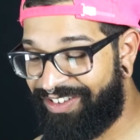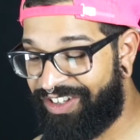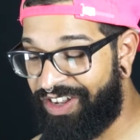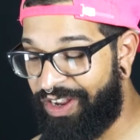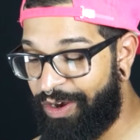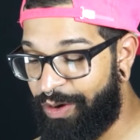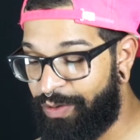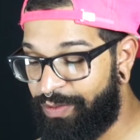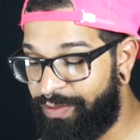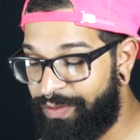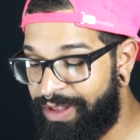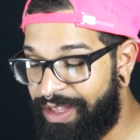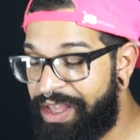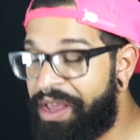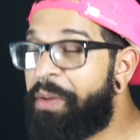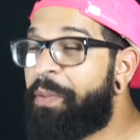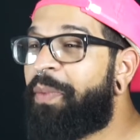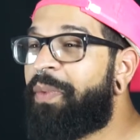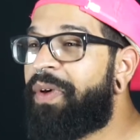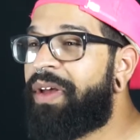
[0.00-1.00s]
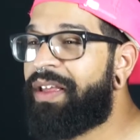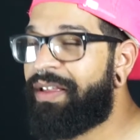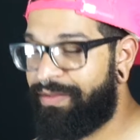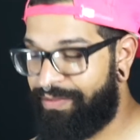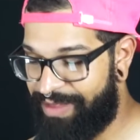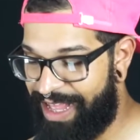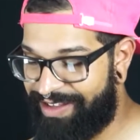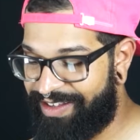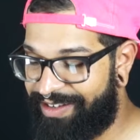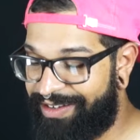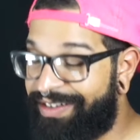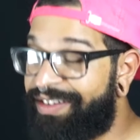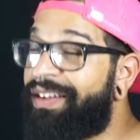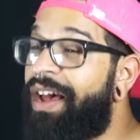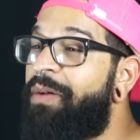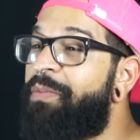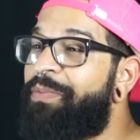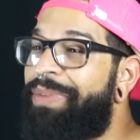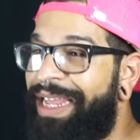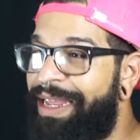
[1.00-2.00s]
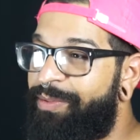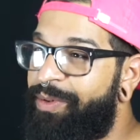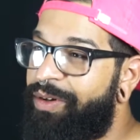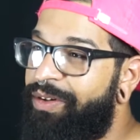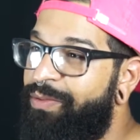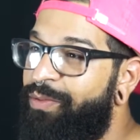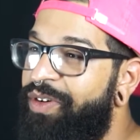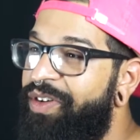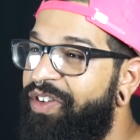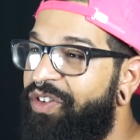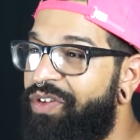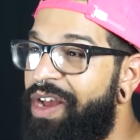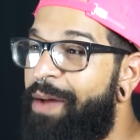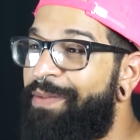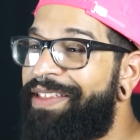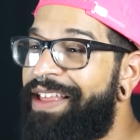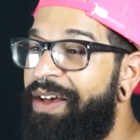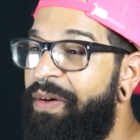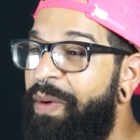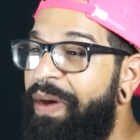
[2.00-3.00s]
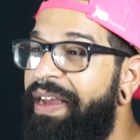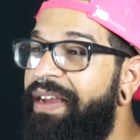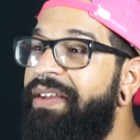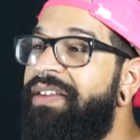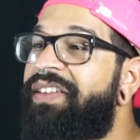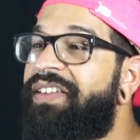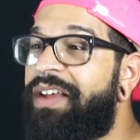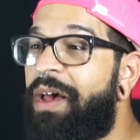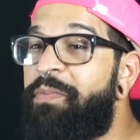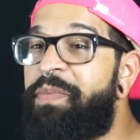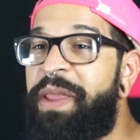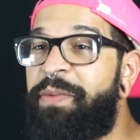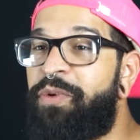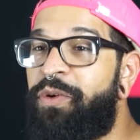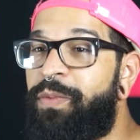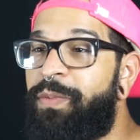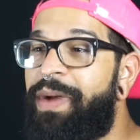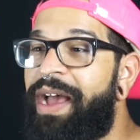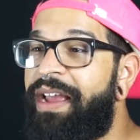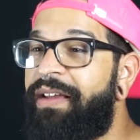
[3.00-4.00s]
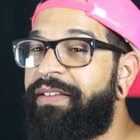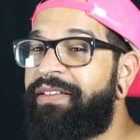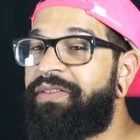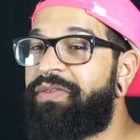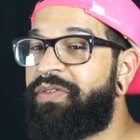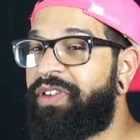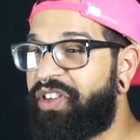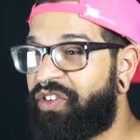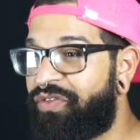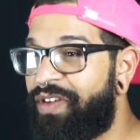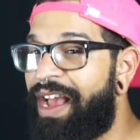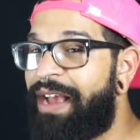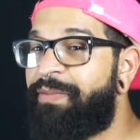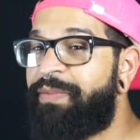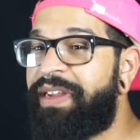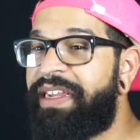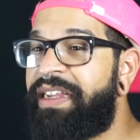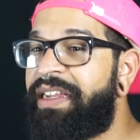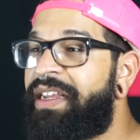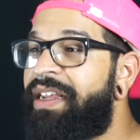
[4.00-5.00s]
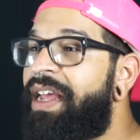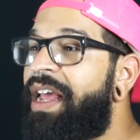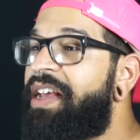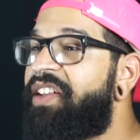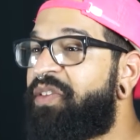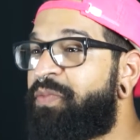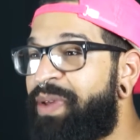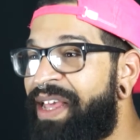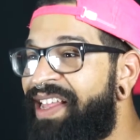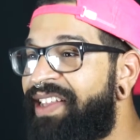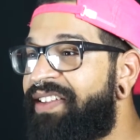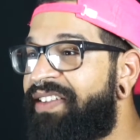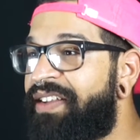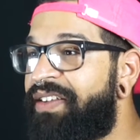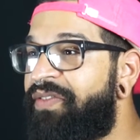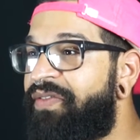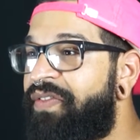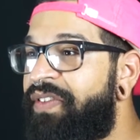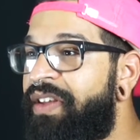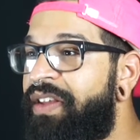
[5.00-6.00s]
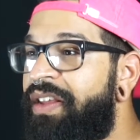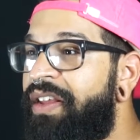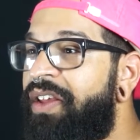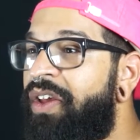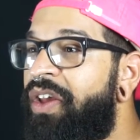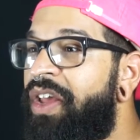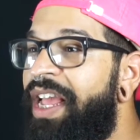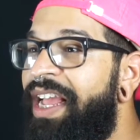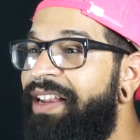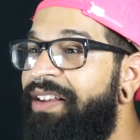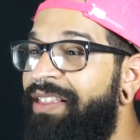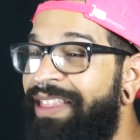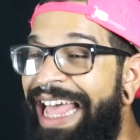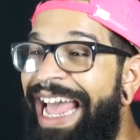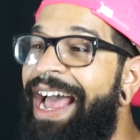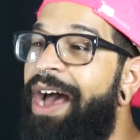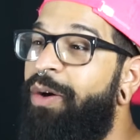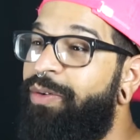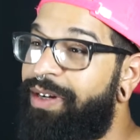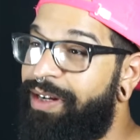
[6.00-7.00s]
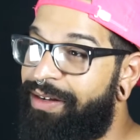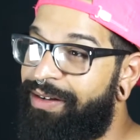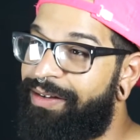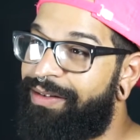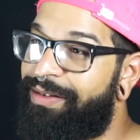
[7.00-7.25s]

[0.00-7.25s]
so, that's some people would describe me that way. Some people might describe me as pensive and loud.